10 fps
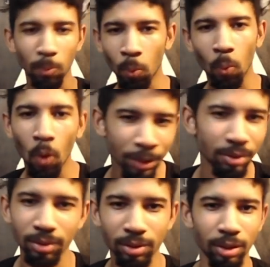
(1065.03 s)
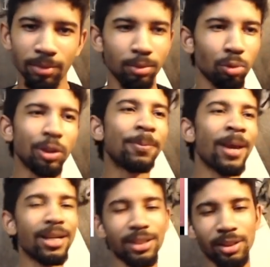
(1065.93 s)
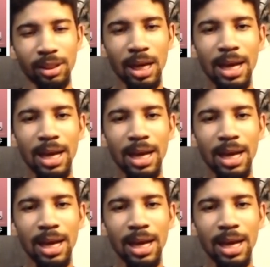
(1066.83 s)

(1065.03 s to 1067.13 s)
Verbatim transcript: 1 to 3 pages